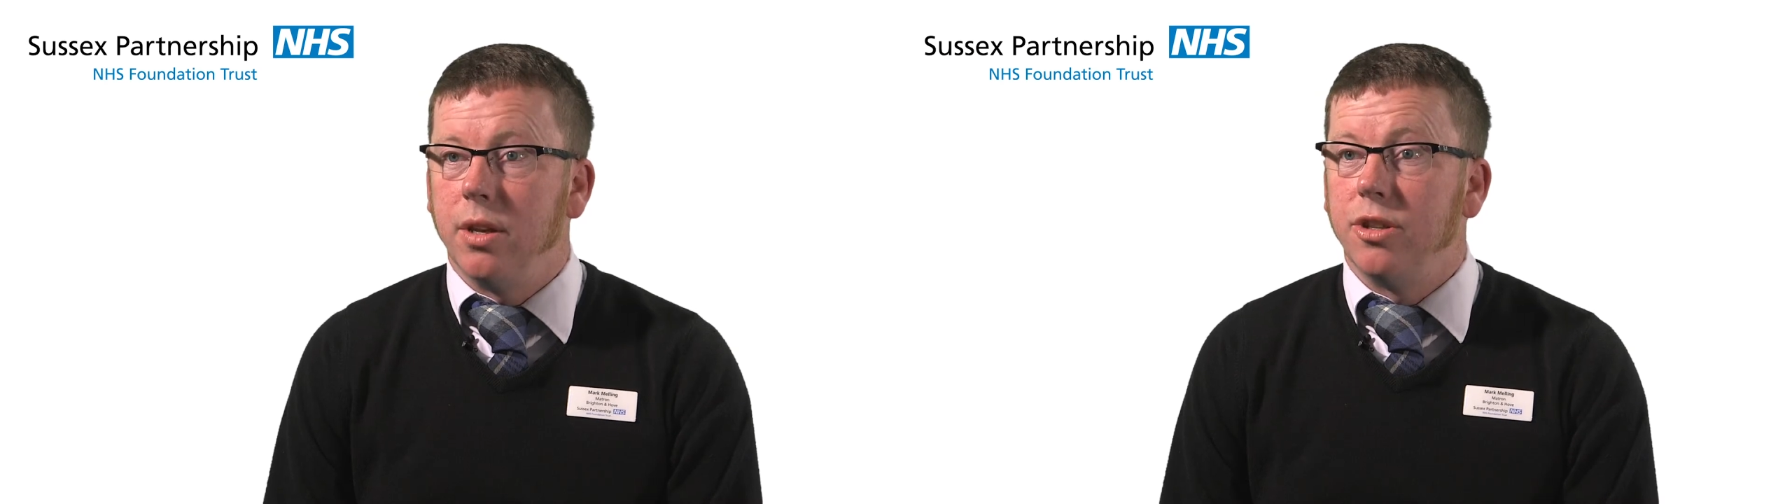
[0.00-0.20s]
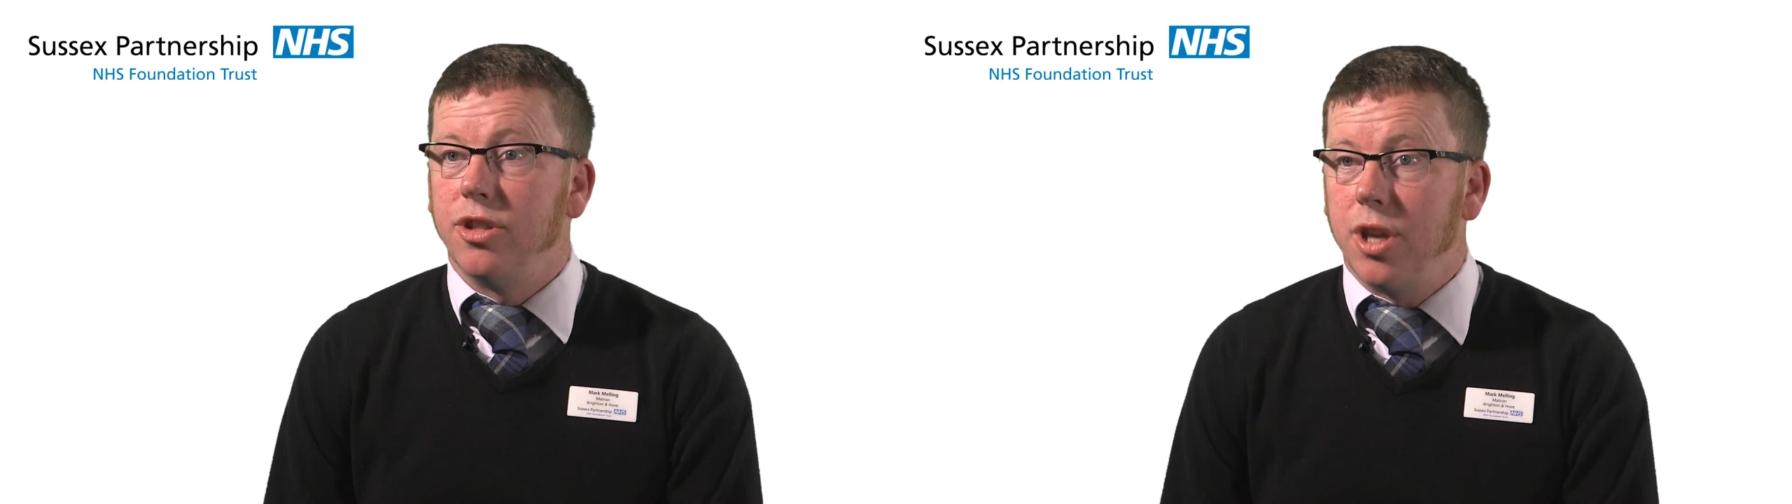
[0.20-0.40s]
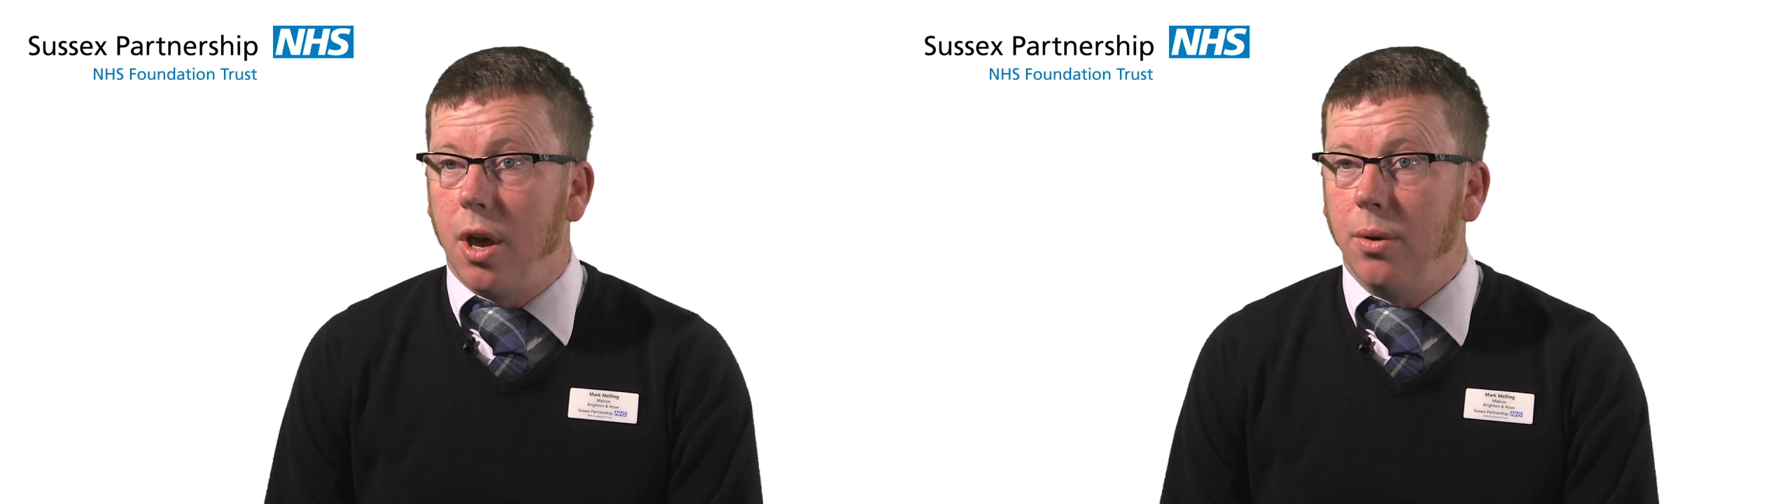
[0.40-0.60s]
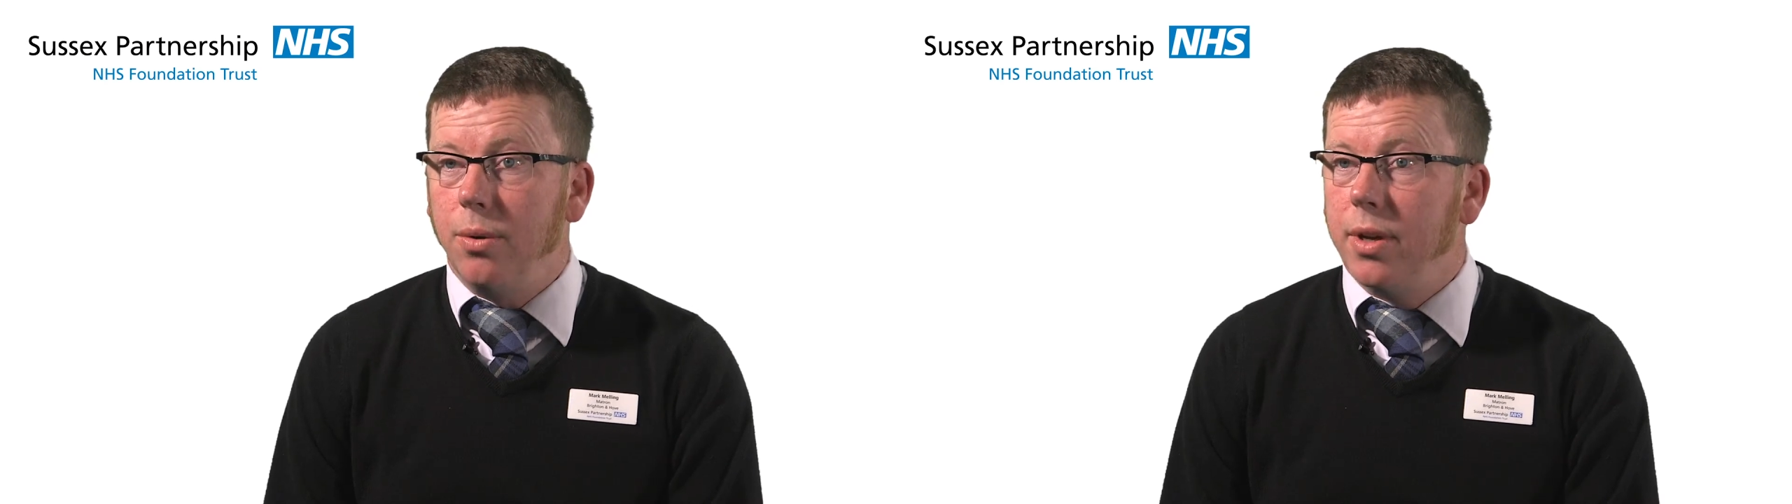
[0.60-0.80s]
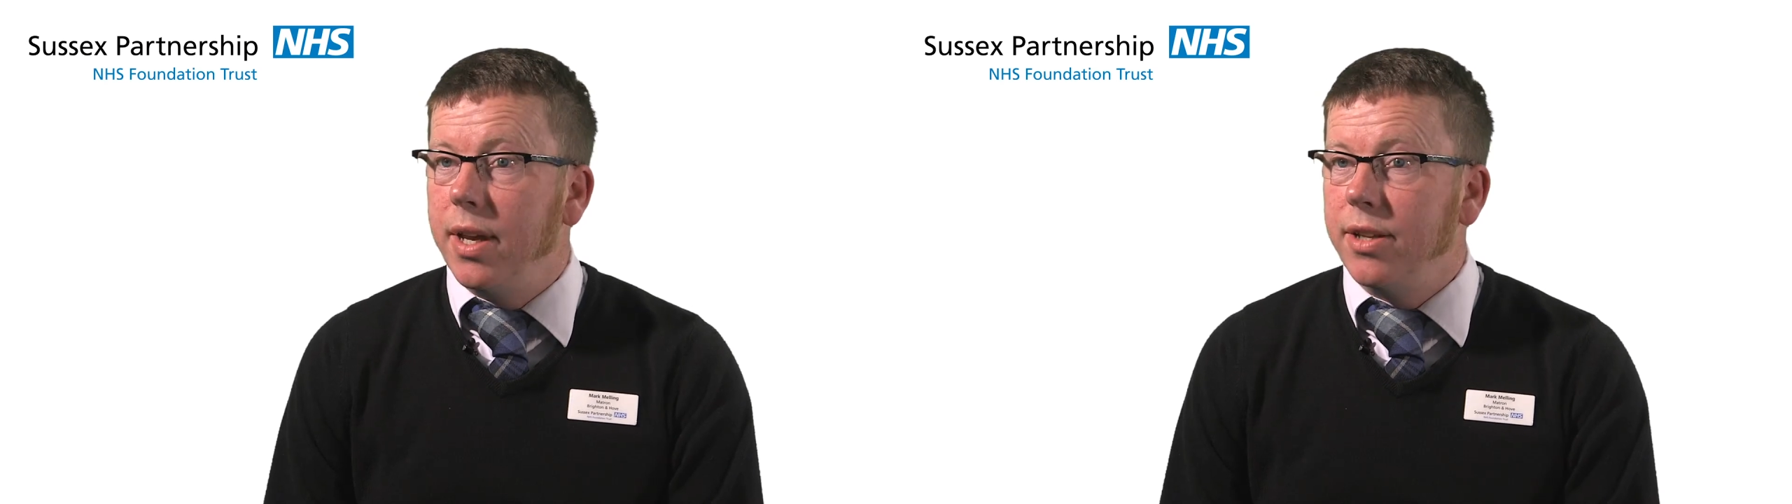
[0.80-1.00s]

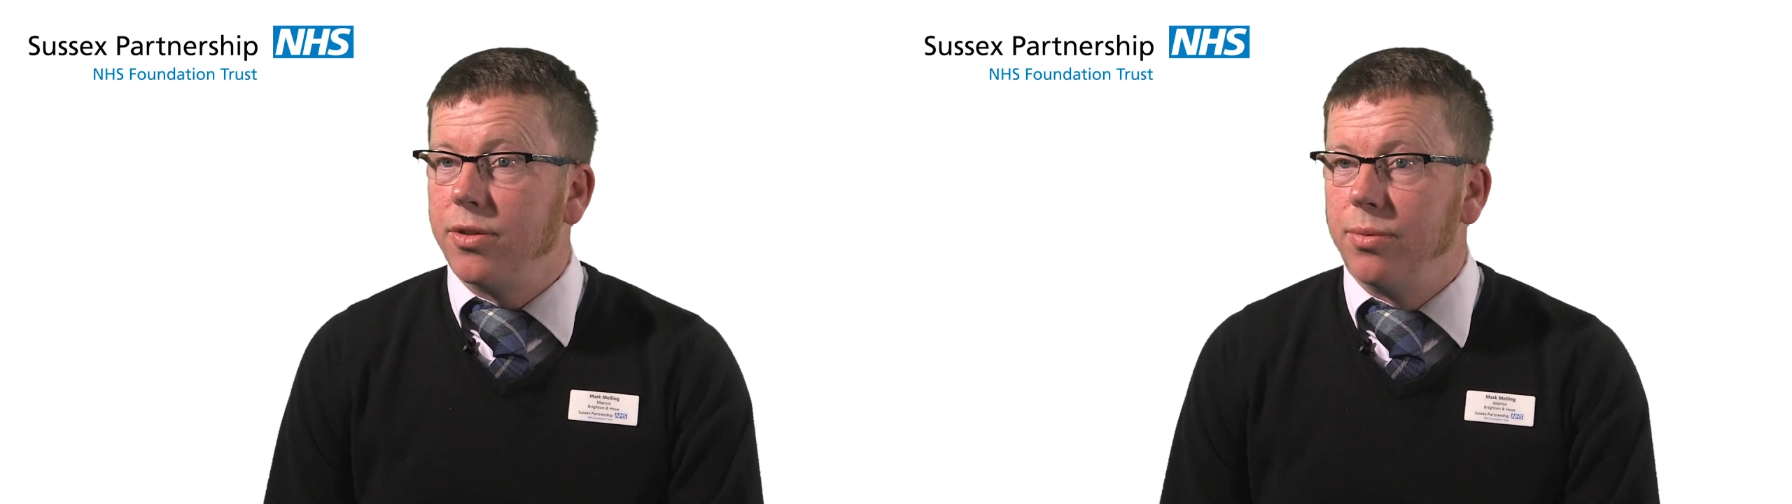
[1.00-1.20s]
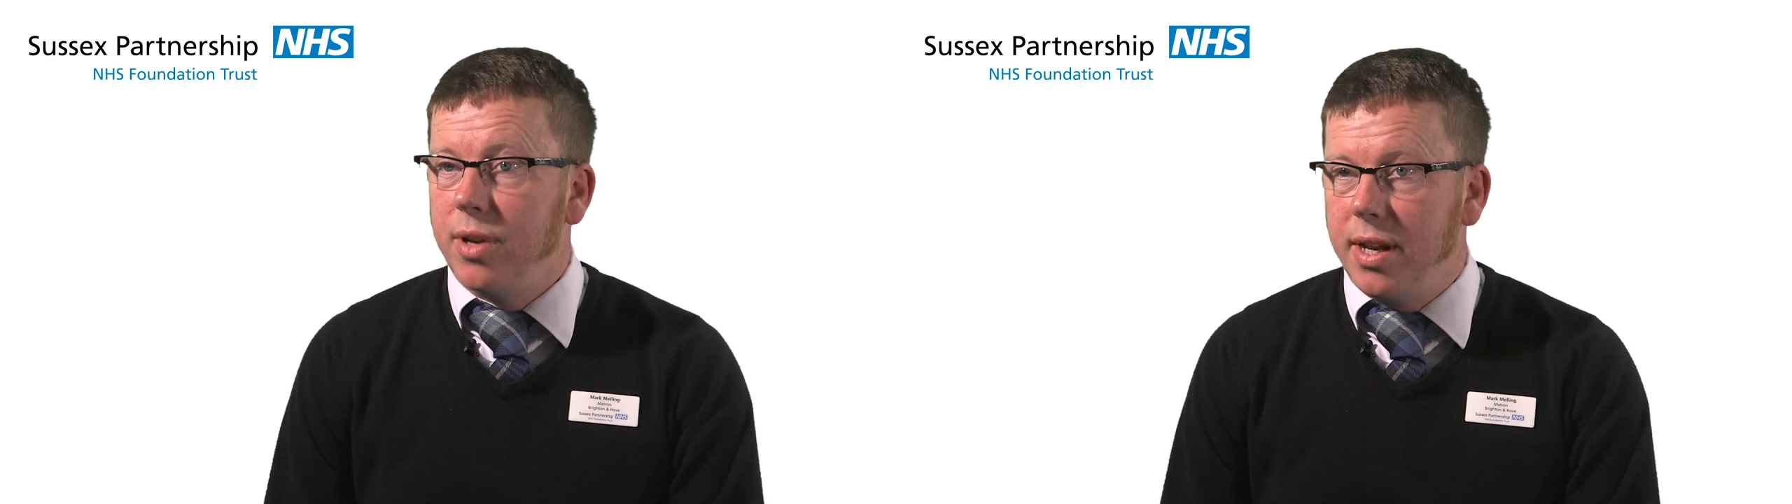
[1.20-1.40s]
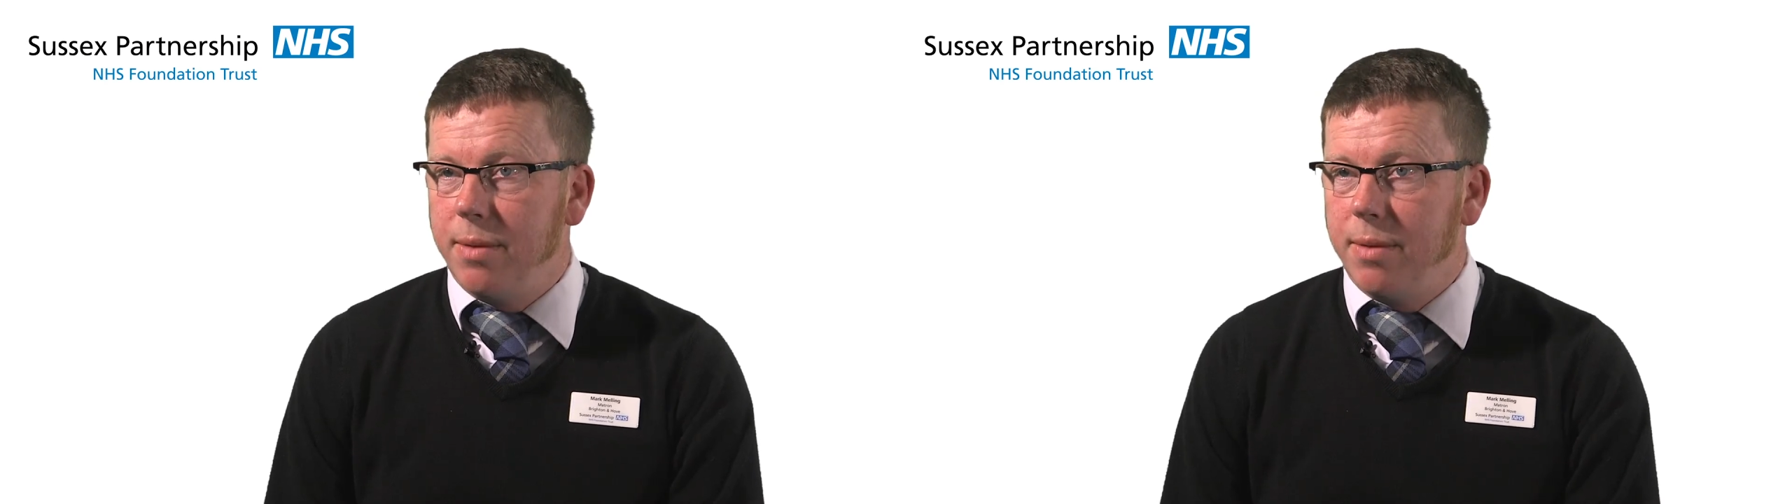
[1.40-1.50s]
so it's really